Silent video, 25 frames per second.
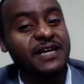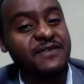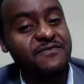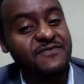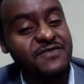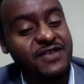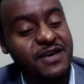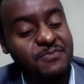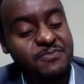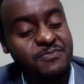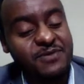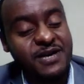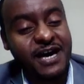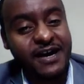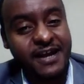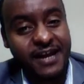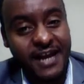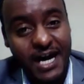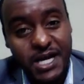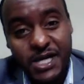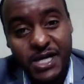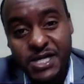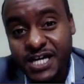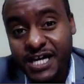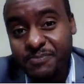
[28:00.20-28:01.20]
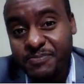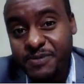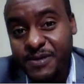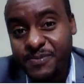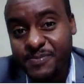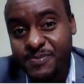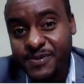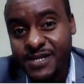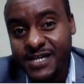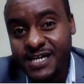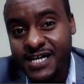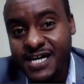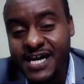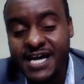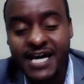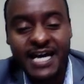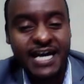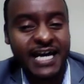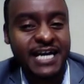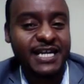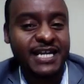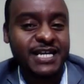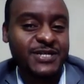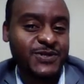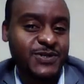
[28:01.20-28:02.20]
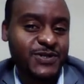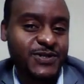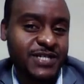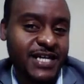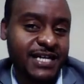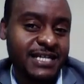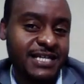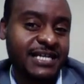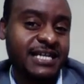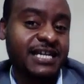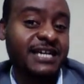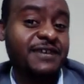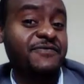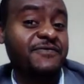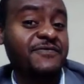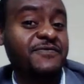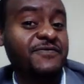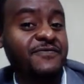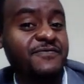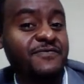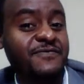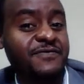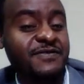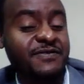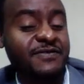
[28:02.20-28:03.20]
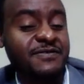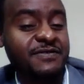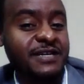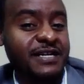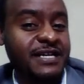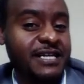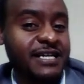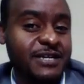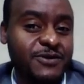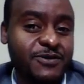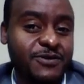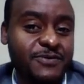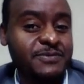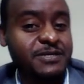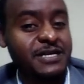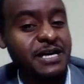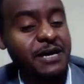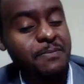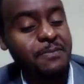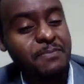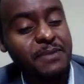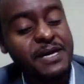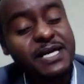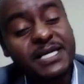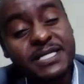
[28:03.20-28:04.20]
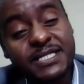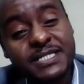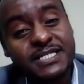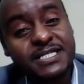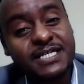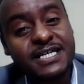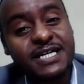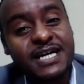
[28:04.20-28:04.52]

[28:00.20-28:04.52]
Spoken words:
them they are rational people, and so that if they missed